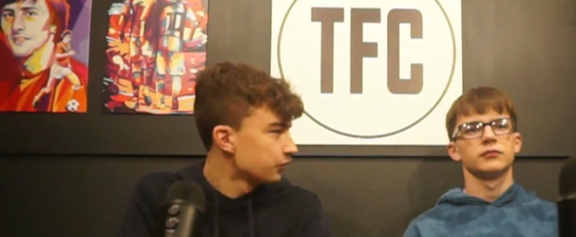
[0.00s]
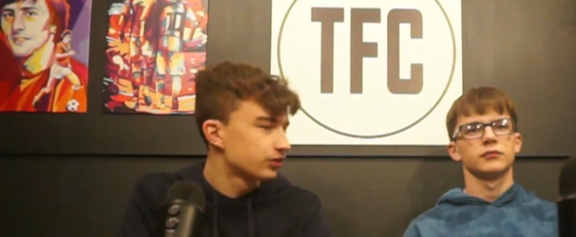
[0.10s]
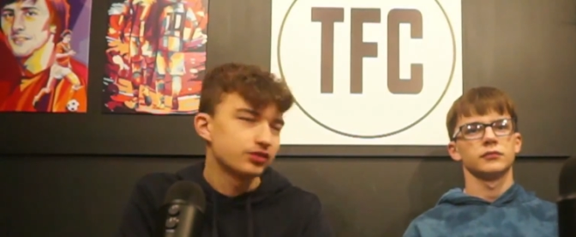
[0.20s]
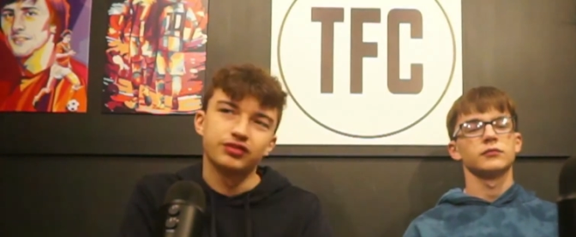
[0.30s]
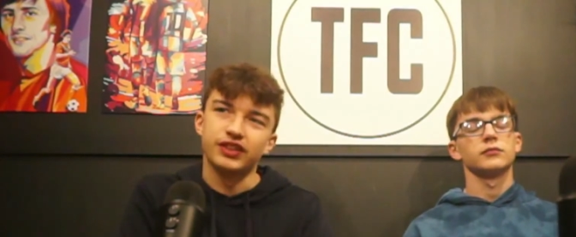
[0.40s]

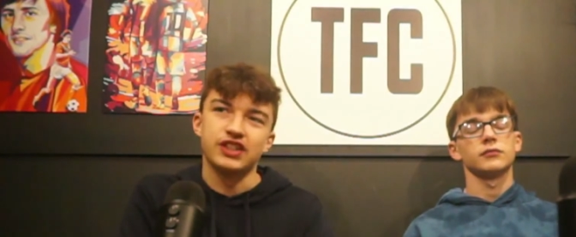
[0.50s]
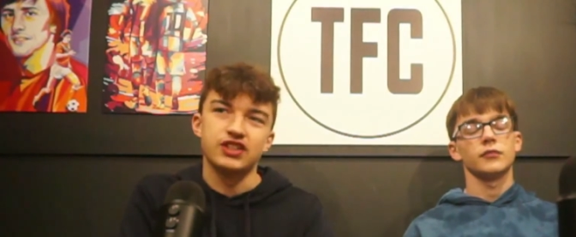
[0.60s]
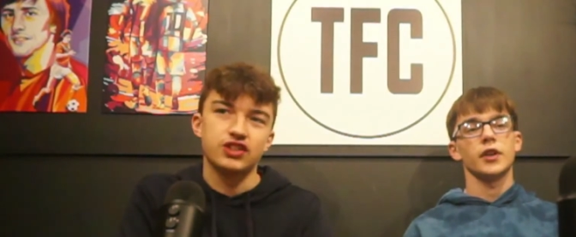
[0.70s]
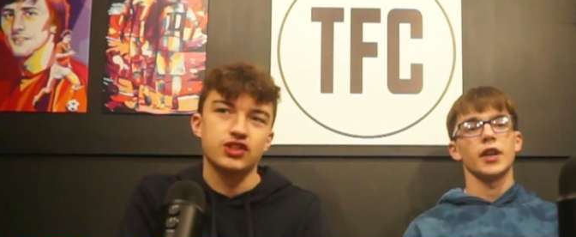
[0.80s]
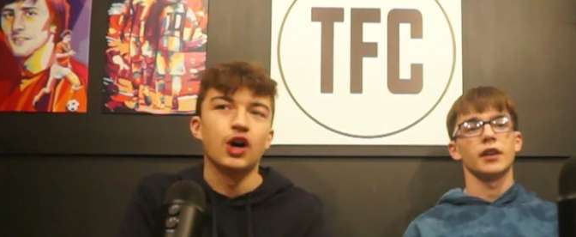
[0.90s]
Speaker 1: finish yeah.
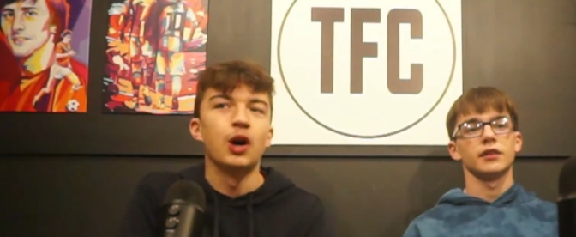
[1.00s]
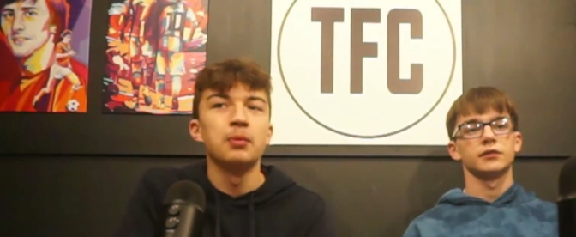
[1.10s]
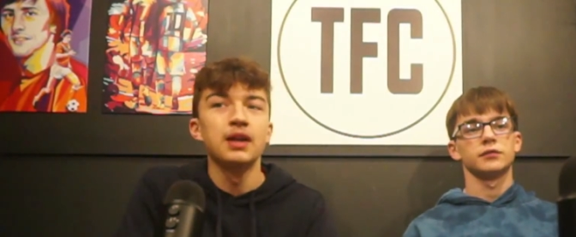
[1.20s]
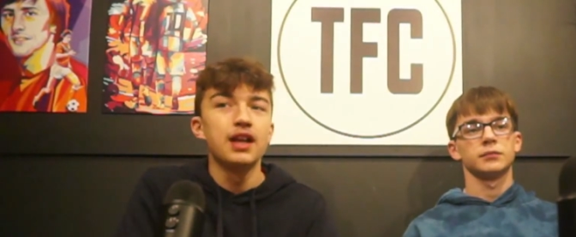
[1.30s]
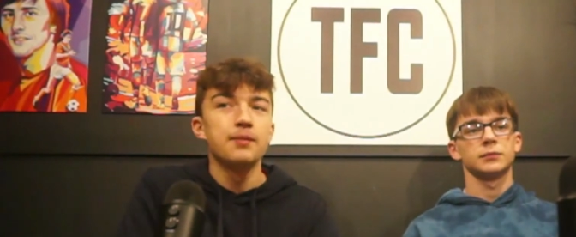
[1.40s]
top.
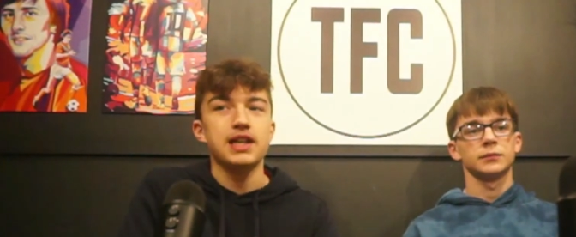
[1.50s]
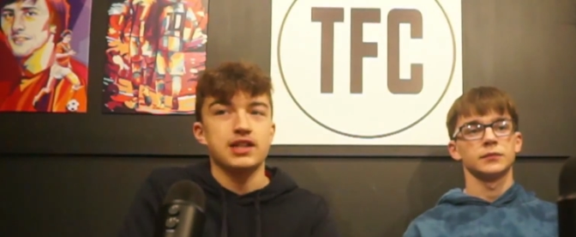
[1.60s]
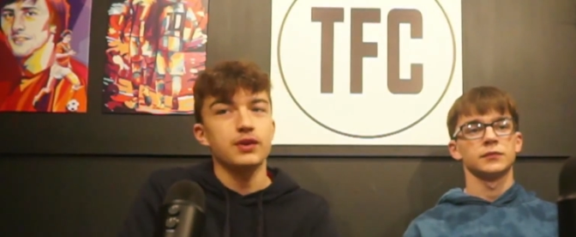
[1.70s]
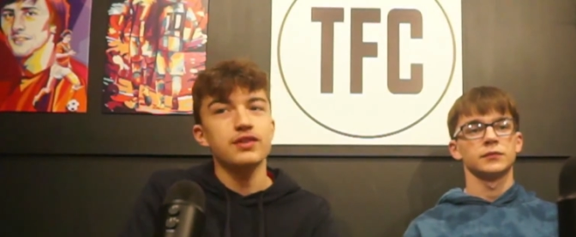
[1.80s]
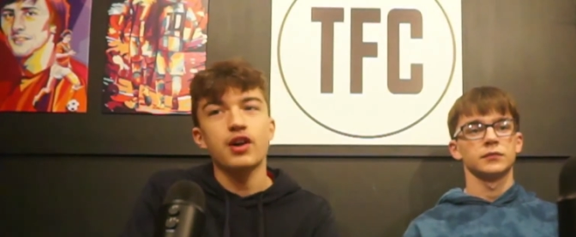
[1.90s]
But yeah,
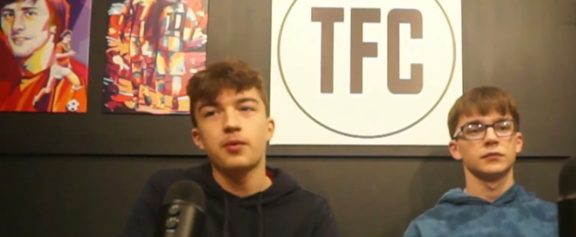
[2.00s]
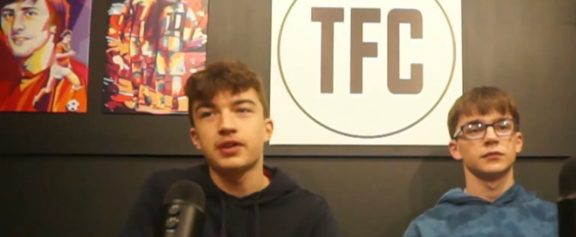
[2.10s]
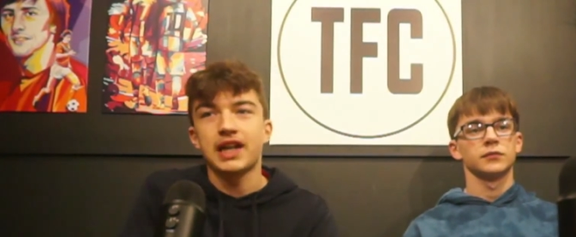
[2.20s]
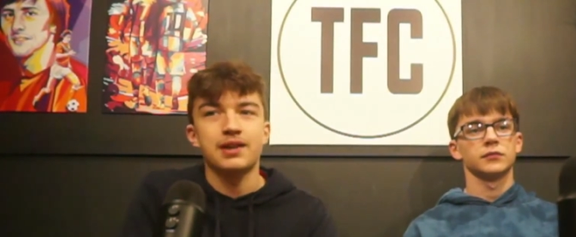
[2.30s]
25 caps,